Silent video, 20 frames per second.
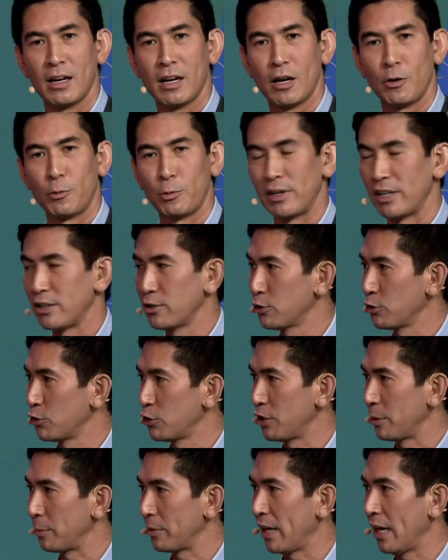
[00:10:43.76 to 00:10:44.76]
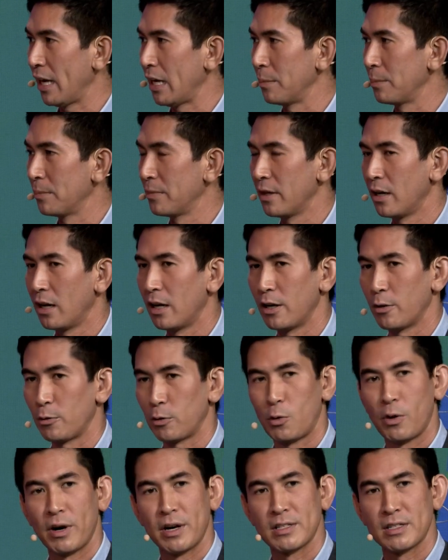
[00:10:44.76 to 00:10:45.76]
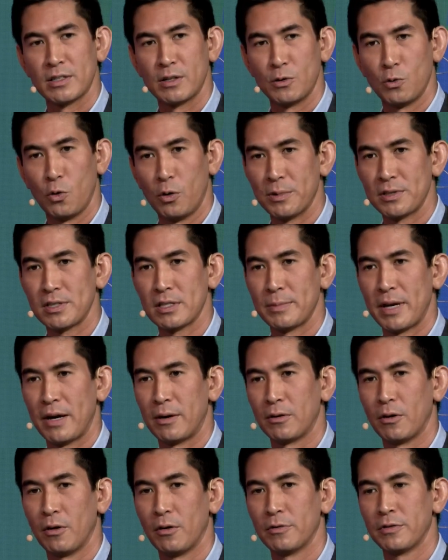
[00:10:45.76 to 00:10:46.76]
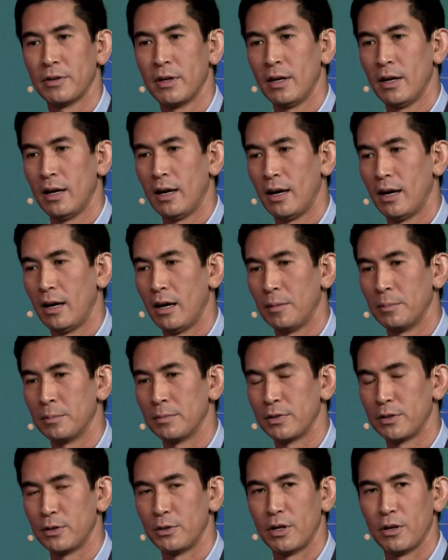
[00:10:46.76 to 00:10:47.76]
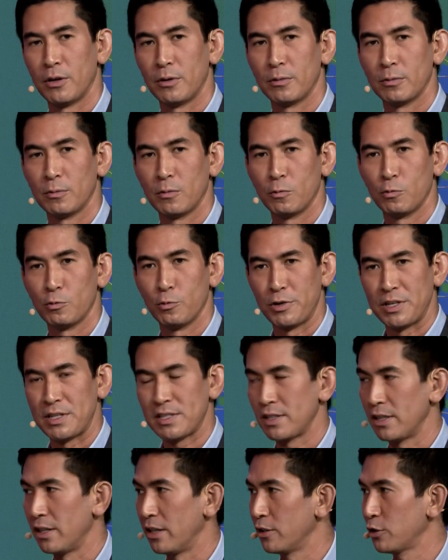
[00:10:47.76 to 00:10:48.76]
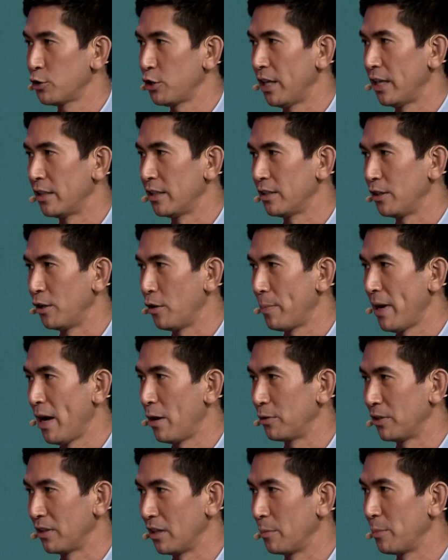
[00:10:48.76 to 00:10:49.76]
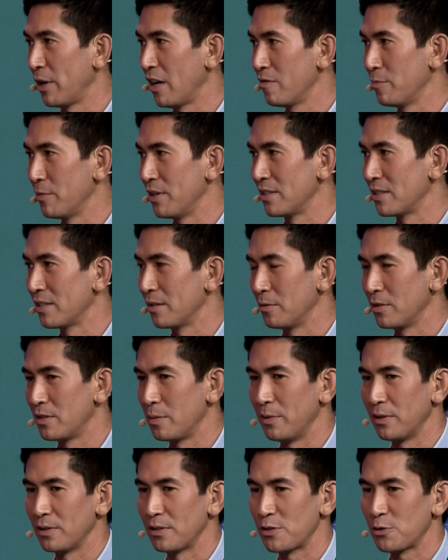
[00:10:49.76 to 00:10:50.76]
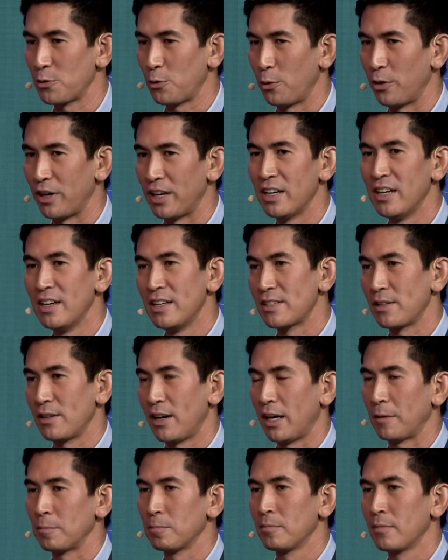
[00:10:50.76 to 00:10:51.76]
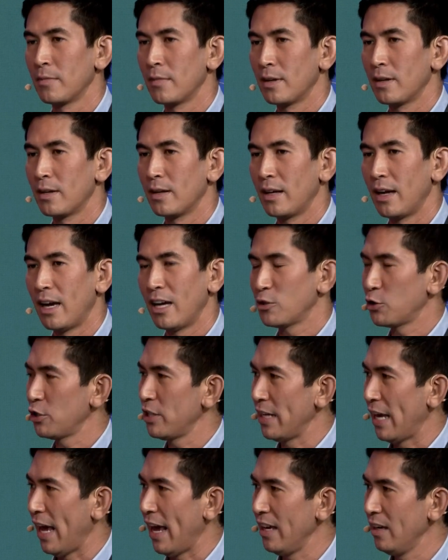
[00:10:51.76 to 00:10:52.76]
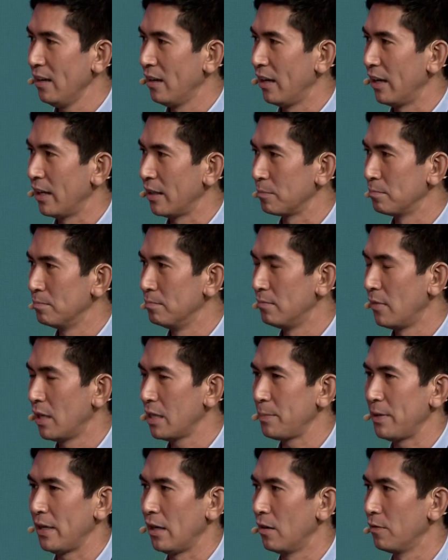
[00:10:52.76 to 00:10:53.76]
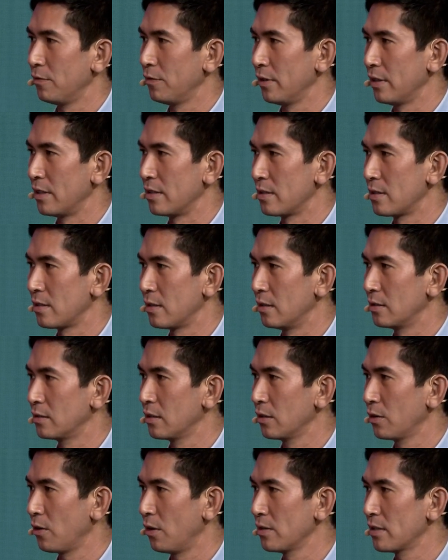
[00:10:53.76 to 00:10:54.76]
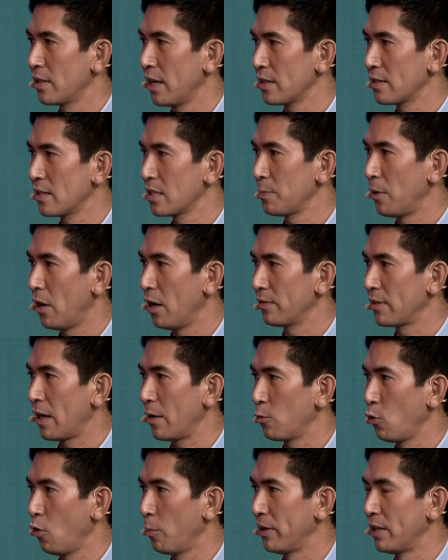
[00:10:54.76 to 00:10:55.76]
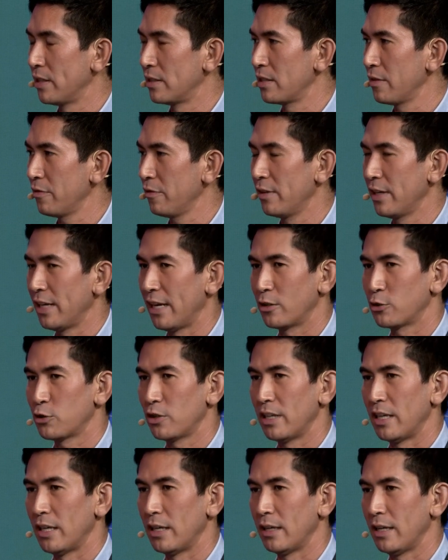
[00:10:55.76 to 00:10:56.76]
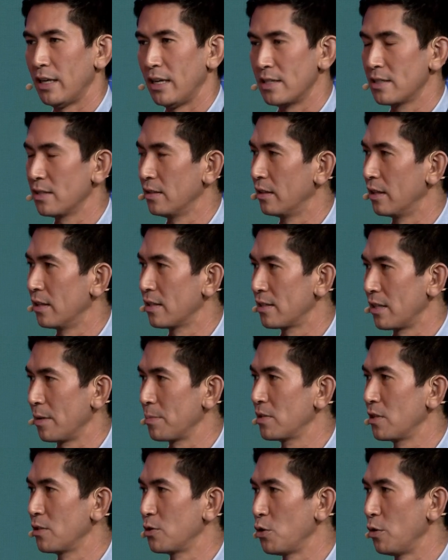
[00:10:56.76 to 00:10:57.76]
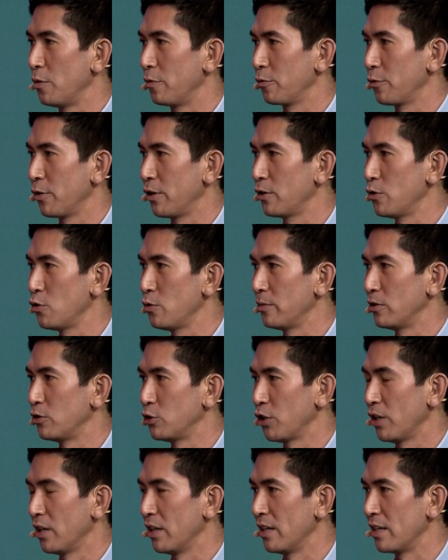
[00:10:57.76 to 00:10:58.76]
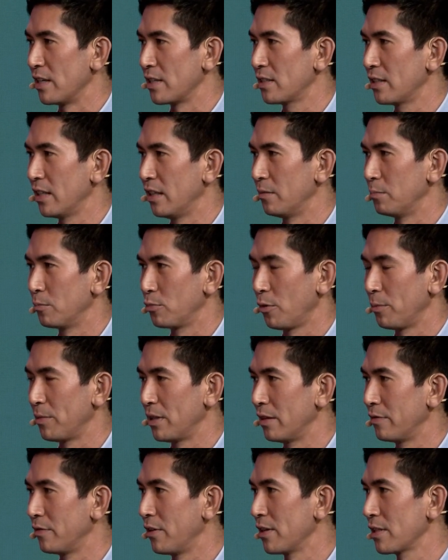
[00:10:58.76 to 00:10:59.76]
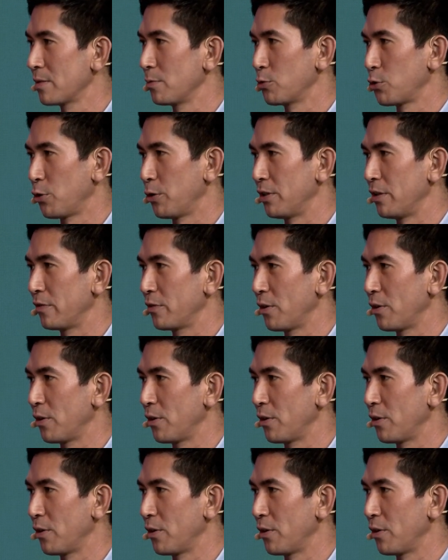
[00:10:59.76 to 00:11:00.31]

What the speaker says: relationship game. It requires an enormous amount of research and pounding the pavement to build a story. So like, actually AI might be helpful in certain contexts as part of that role, but it definitely actually isn't a substitute for a human journalist in probably the vast majority of